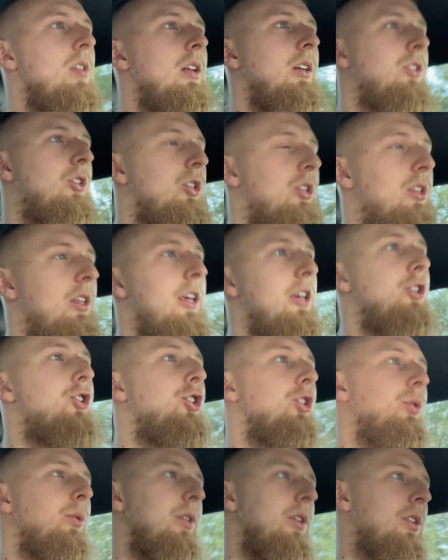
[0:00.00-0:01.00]
Just the
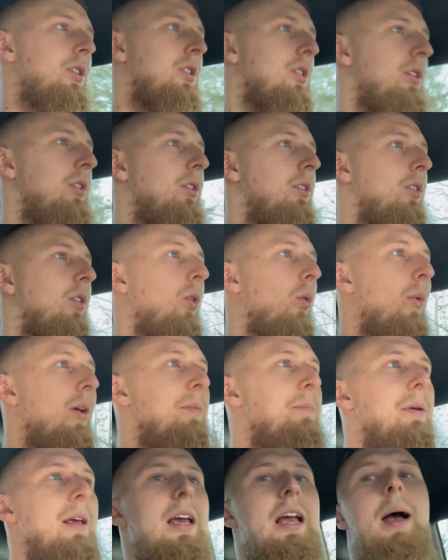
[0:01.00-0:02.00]
issue is
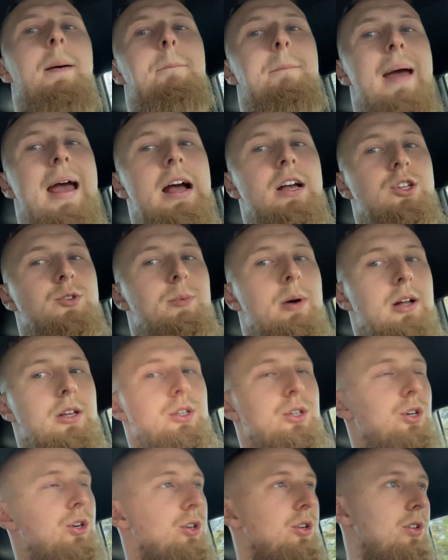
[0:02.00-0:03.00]
when being a mass
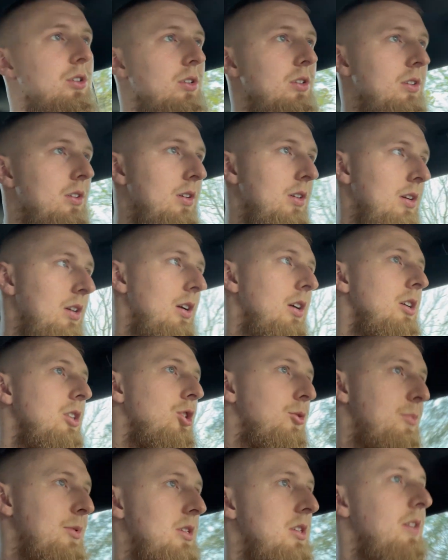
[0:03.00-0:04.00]
monster,
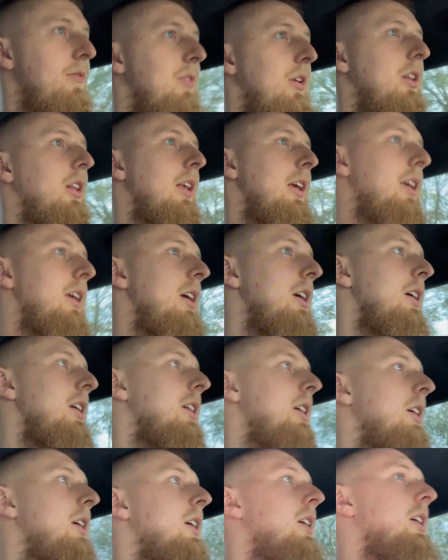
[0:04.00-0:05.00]
specifically,
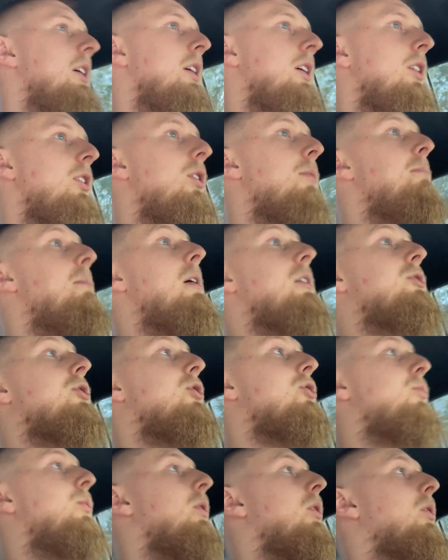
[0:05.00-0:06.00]
your muscles will